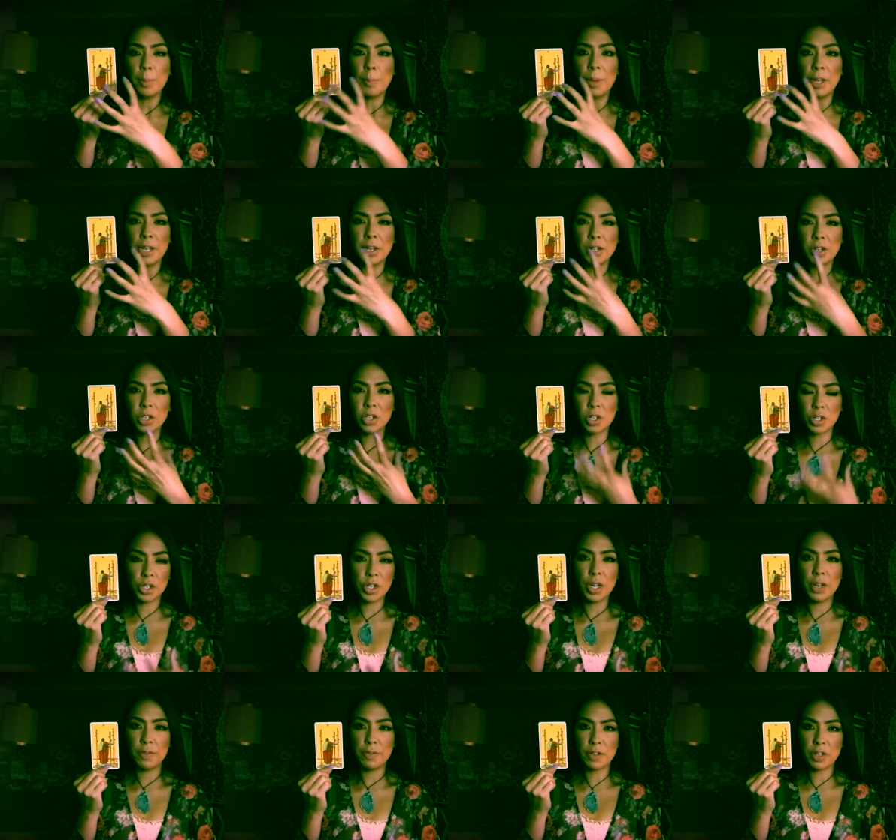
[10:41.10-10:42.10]
but you're
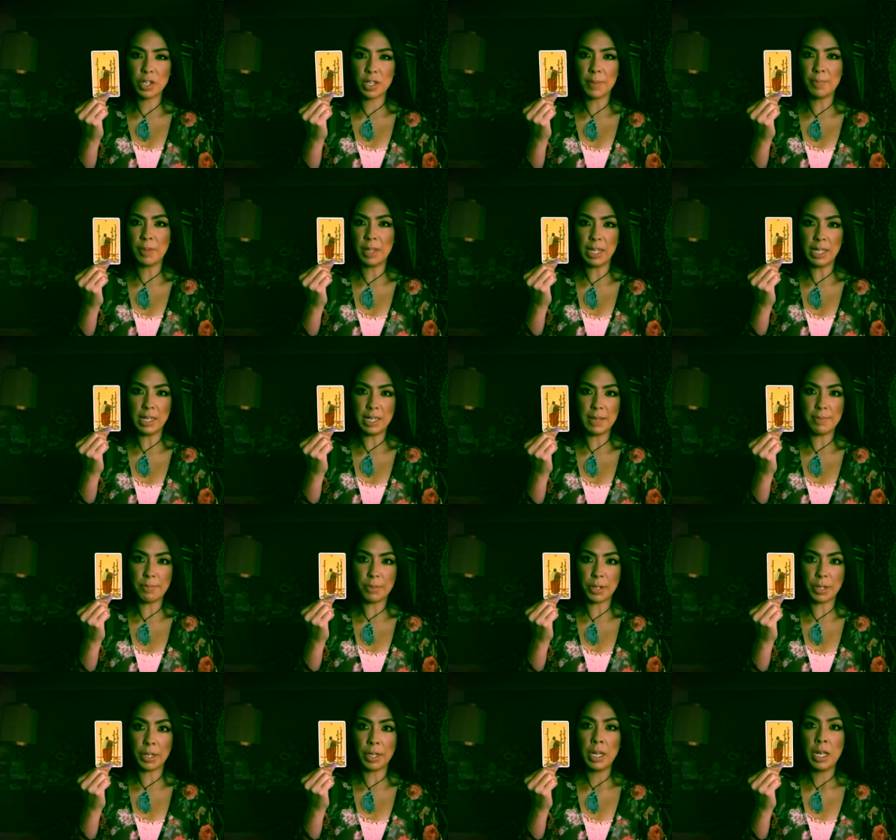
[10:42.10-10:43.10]
searching for something
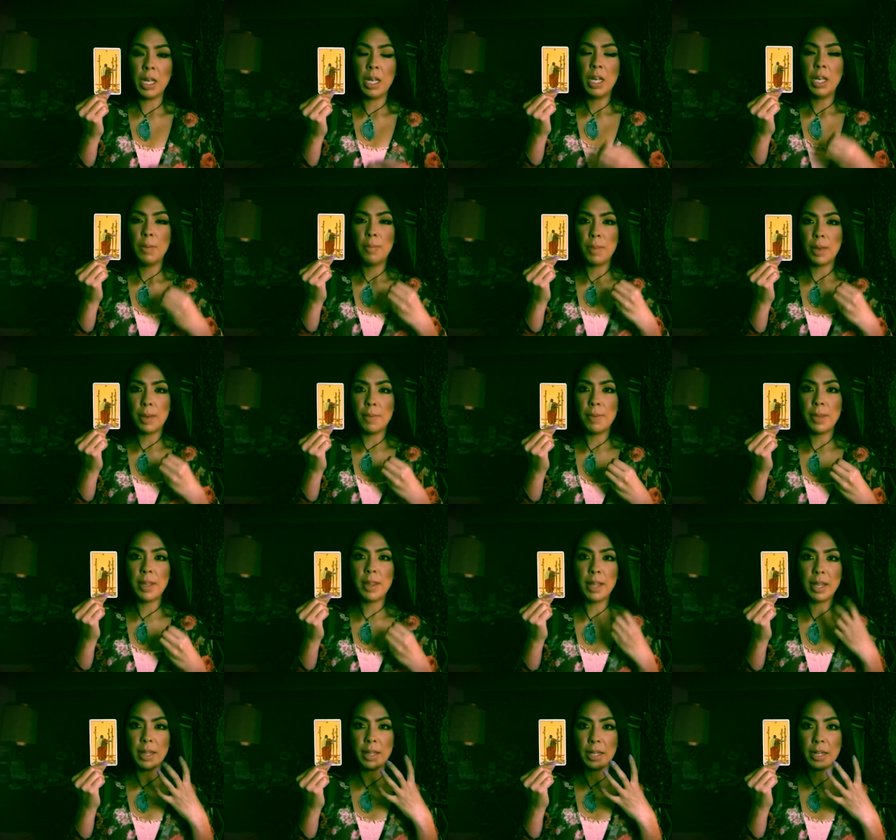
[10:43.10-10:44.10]
deeper. Maybe
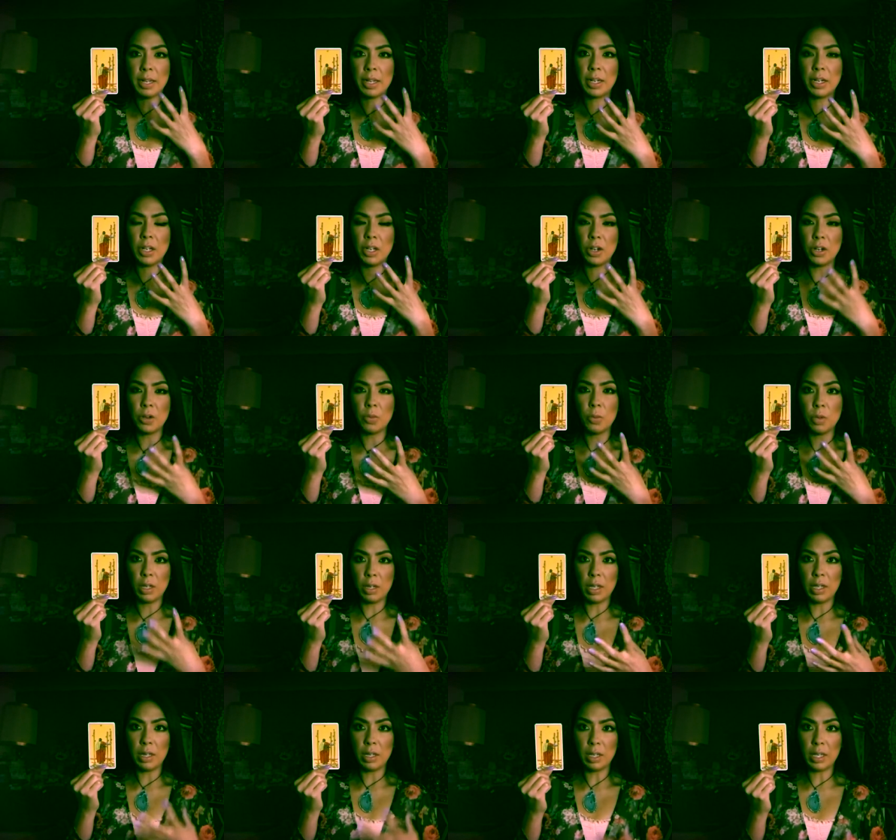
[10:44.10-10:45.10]
that they're you're
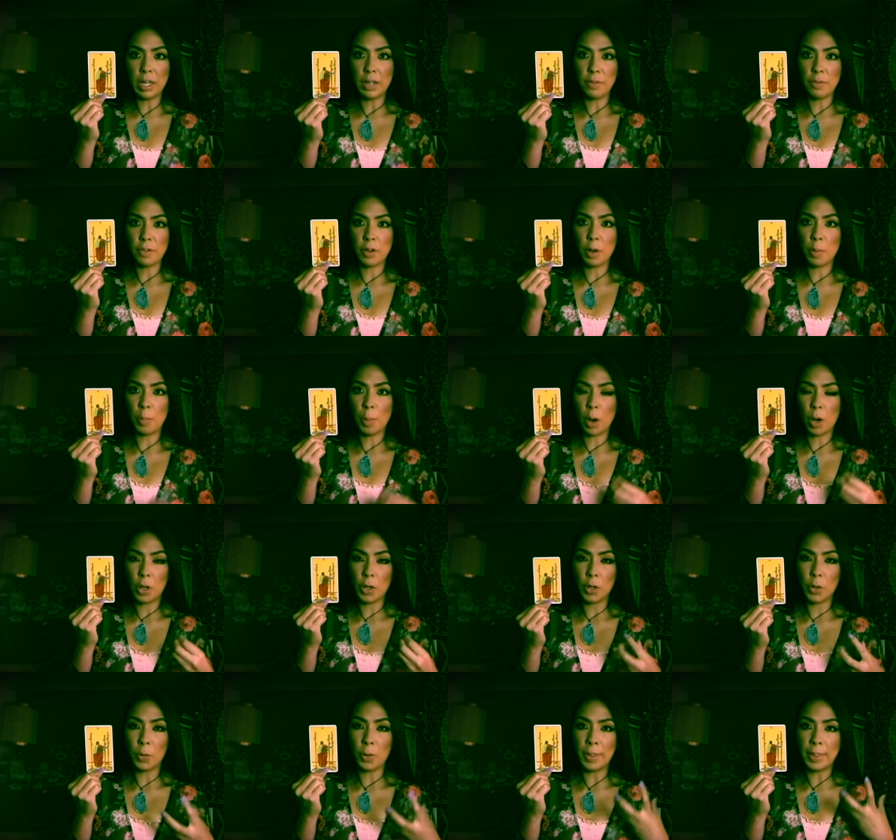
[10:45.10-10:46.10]
really looking for a
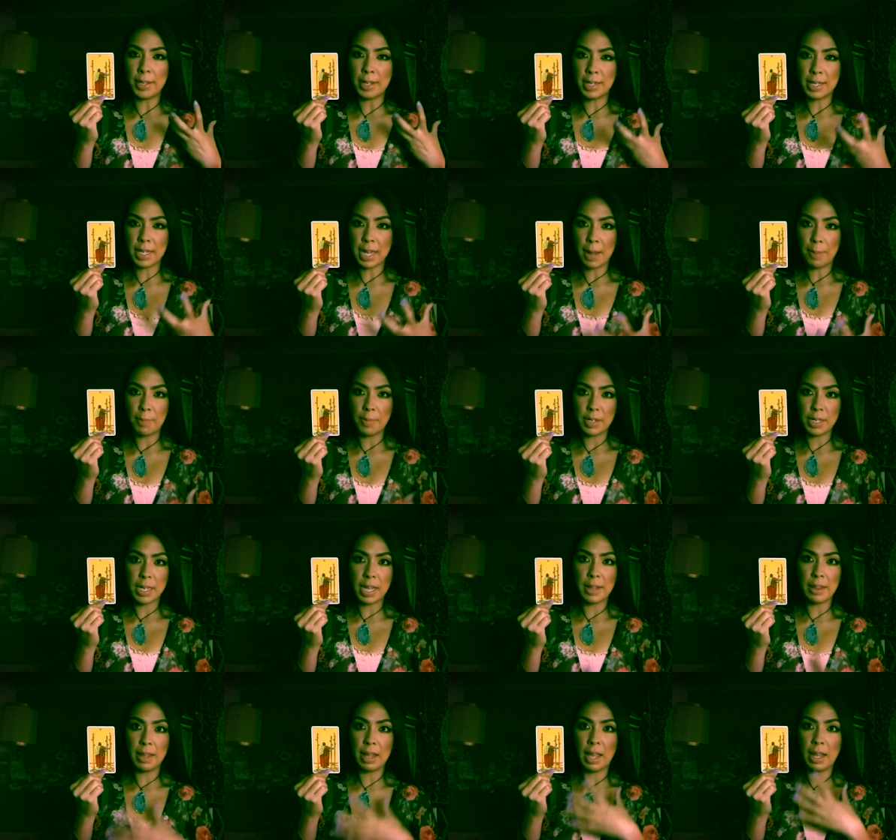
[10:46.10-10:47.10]
partner with the depth
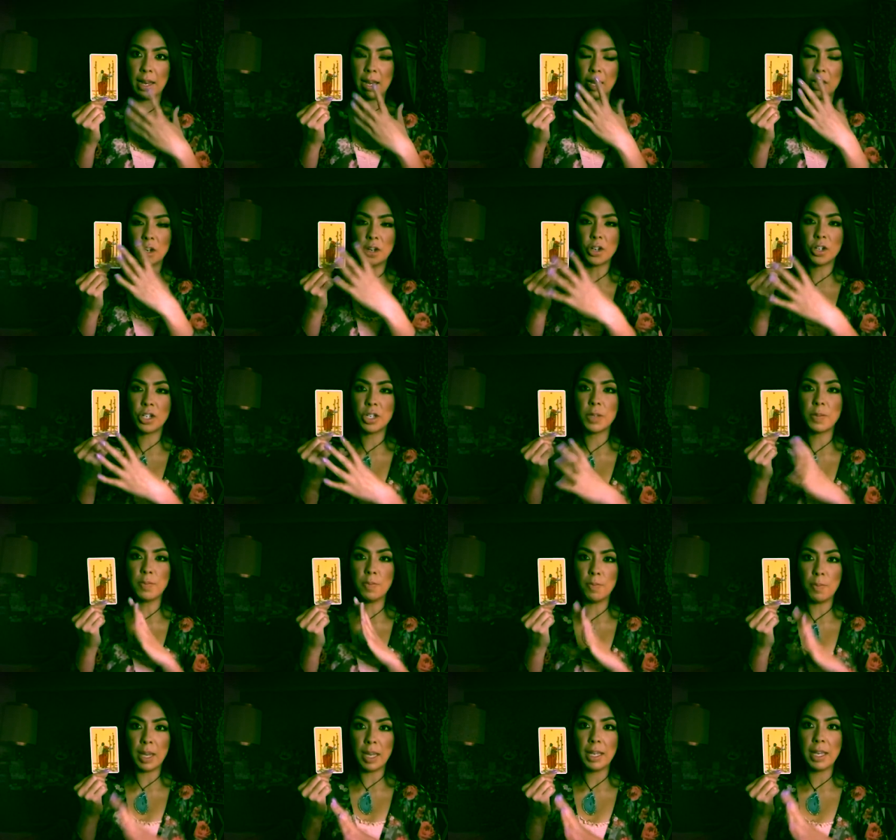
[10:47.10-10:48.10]
and, and you're just
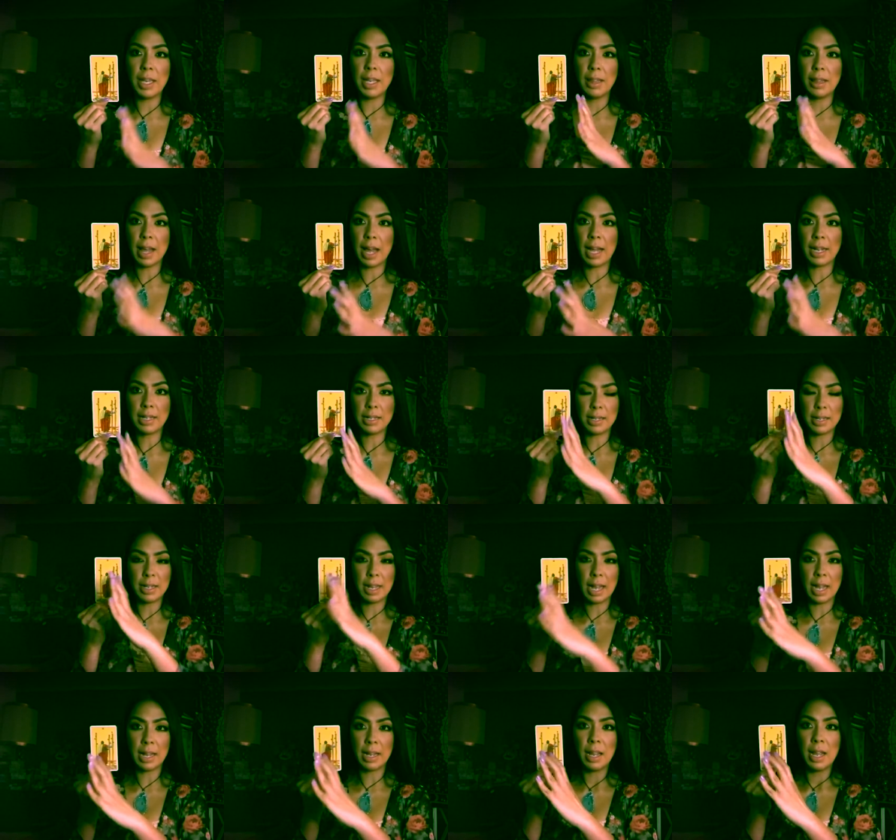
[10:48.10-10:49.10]
making that
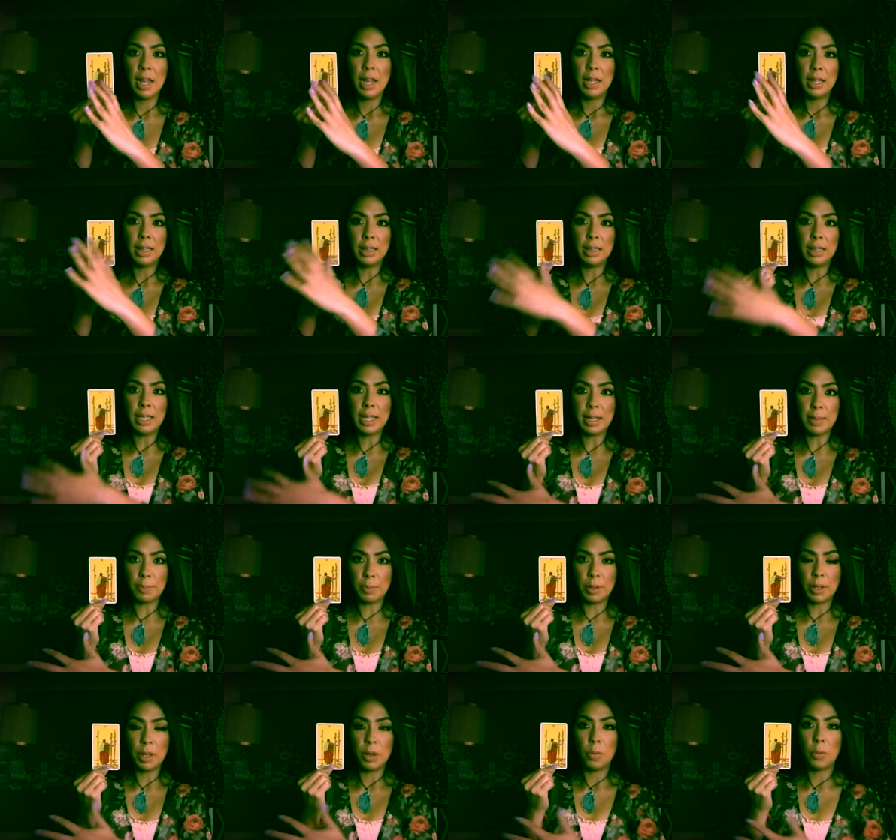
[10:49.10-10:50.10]
that leap
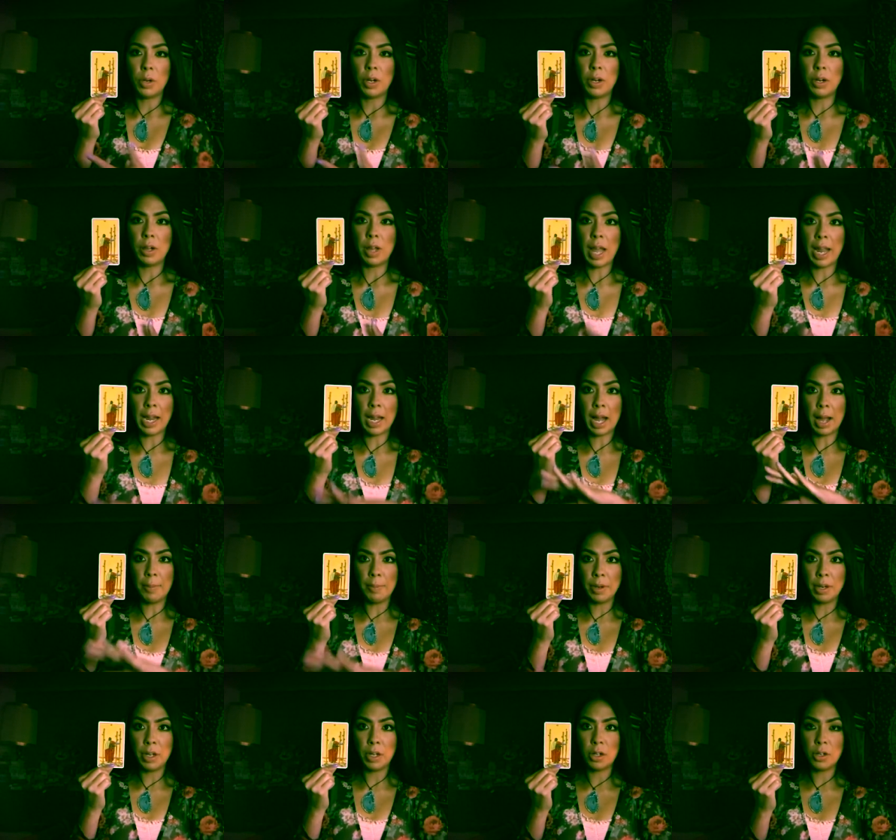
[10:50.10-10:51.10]
where you're like, I'm
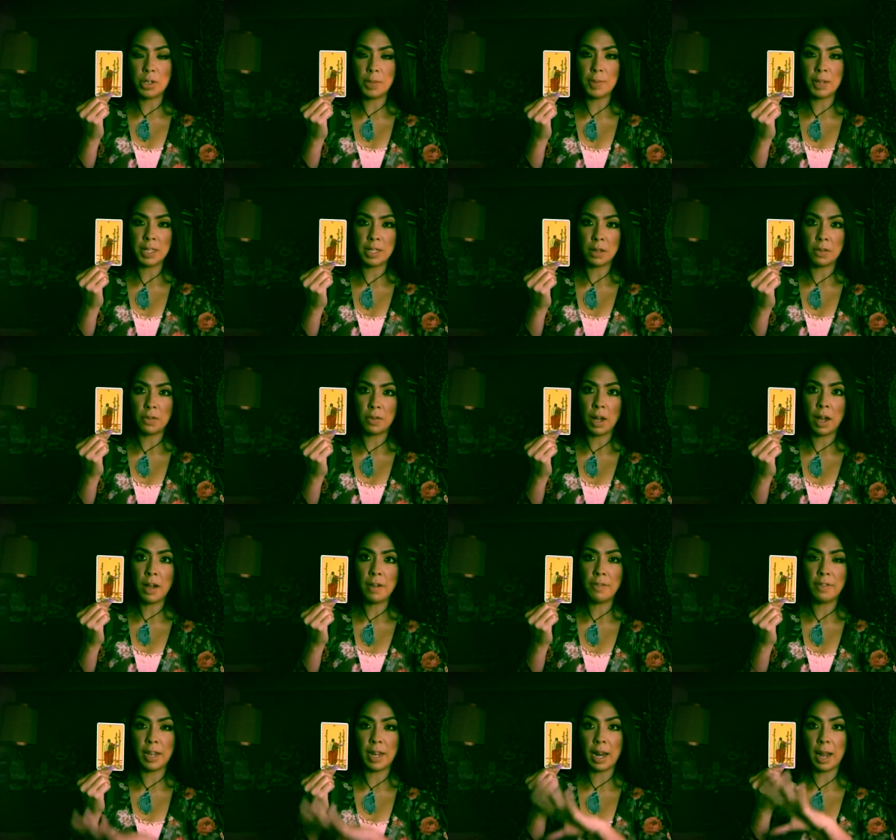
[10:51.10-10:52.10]
going to close myself
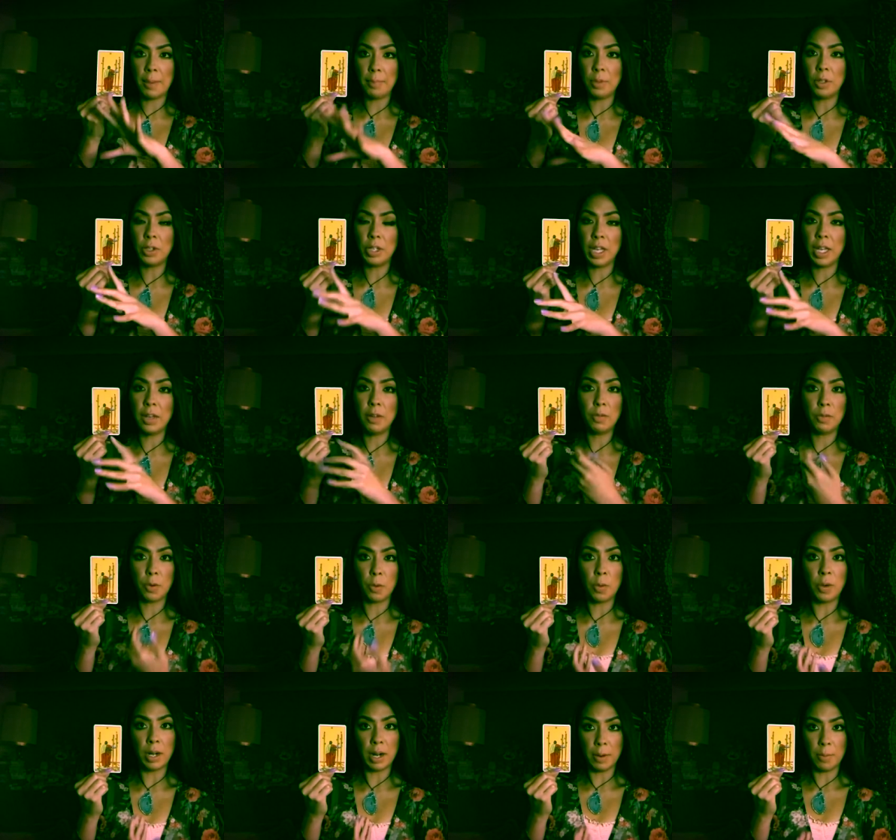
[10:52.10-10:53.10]
off and I'm looking for
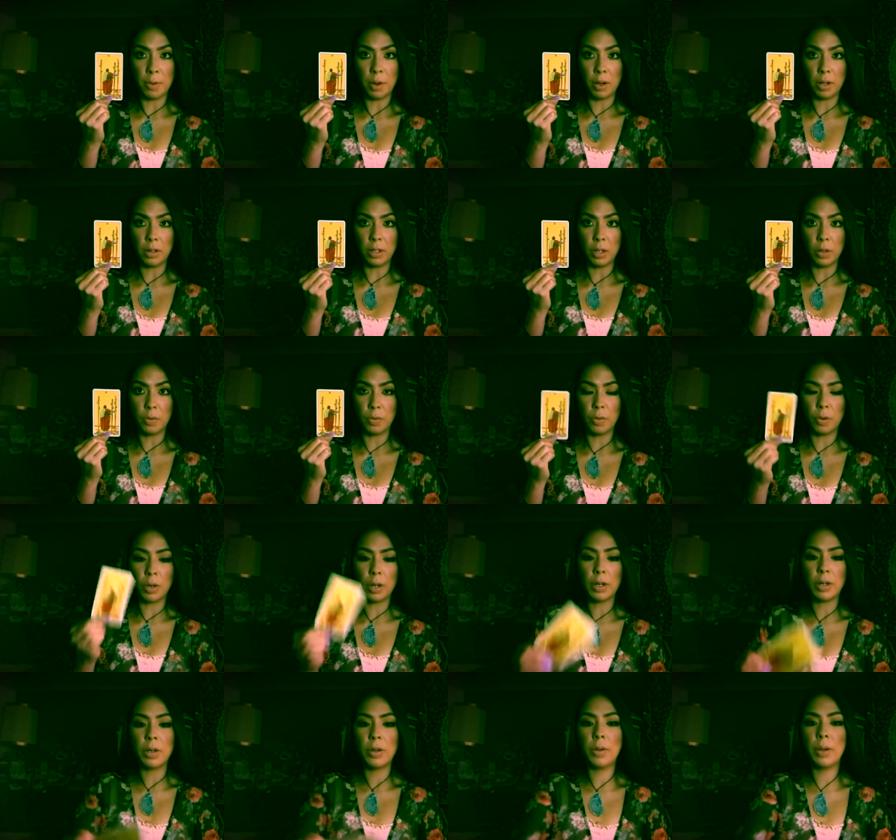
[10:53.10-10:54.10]
what I want to look
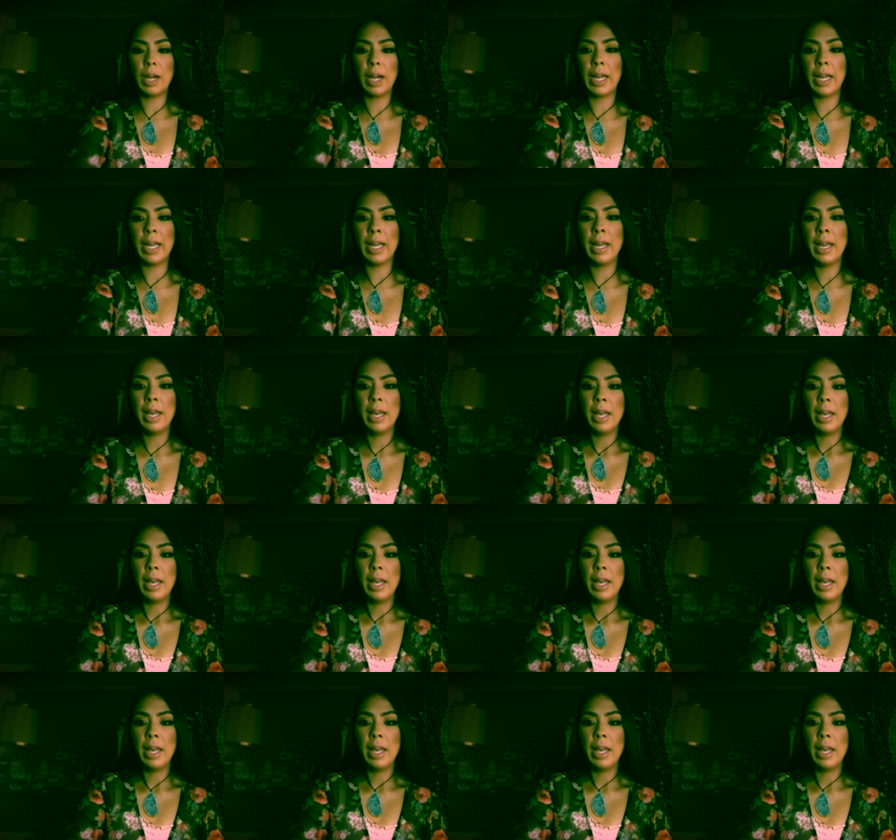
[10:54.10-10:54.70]
for, okay?